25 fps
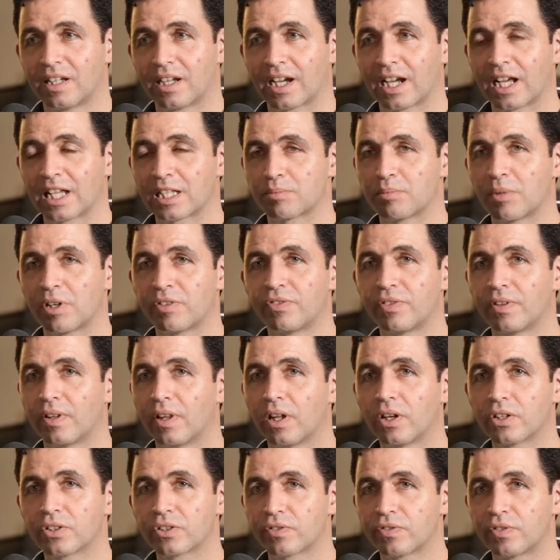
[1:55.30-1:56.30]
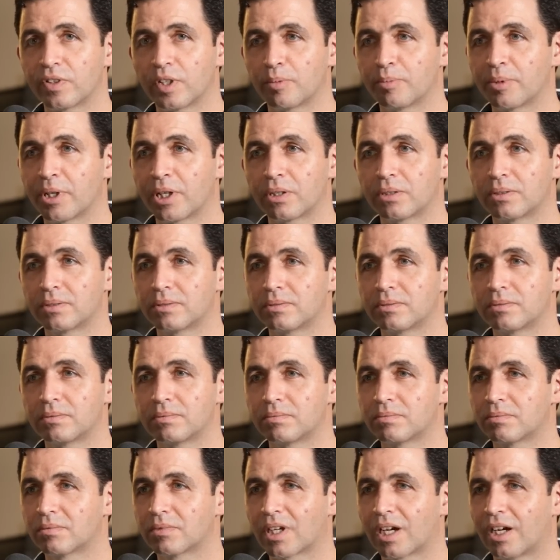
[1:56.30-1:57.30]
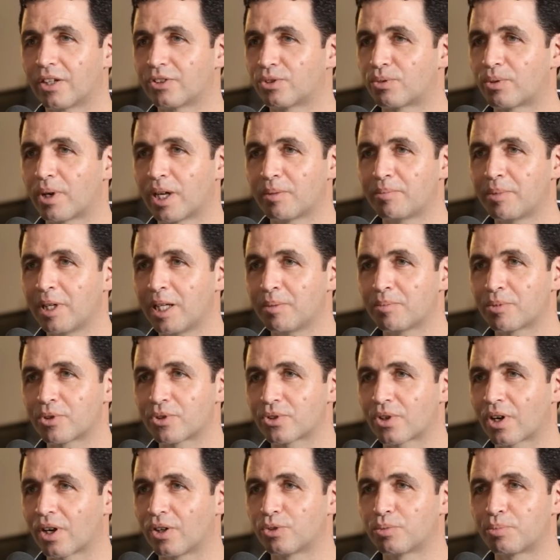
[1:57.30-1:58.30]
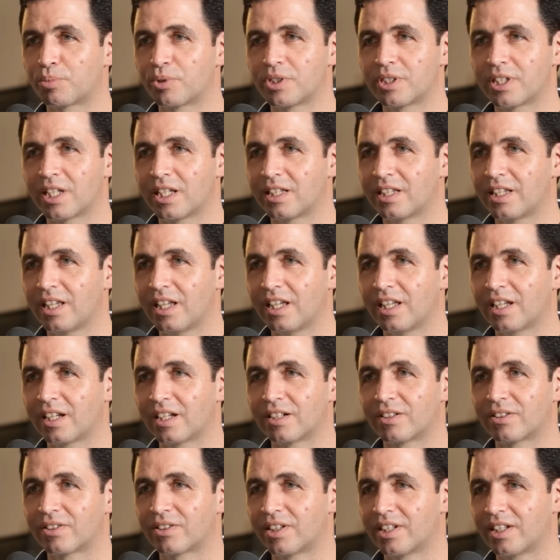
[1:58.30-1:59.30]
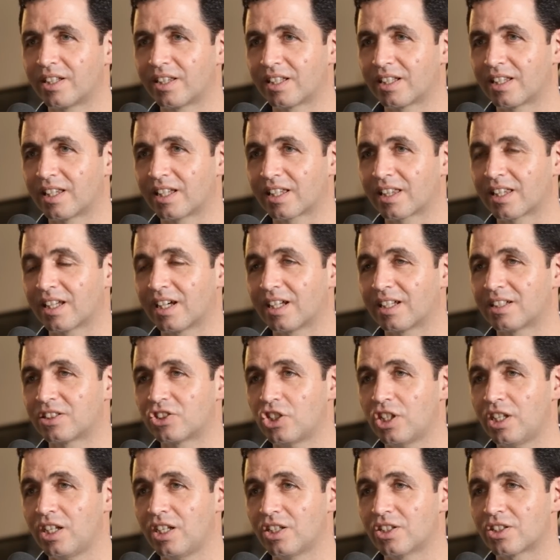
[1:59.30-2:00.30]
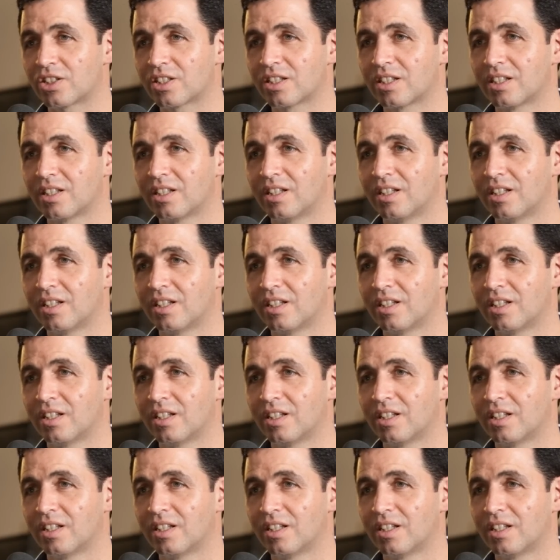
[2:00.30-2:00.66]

Has my philosophy about how to write papers or how to present data or anything like that changed.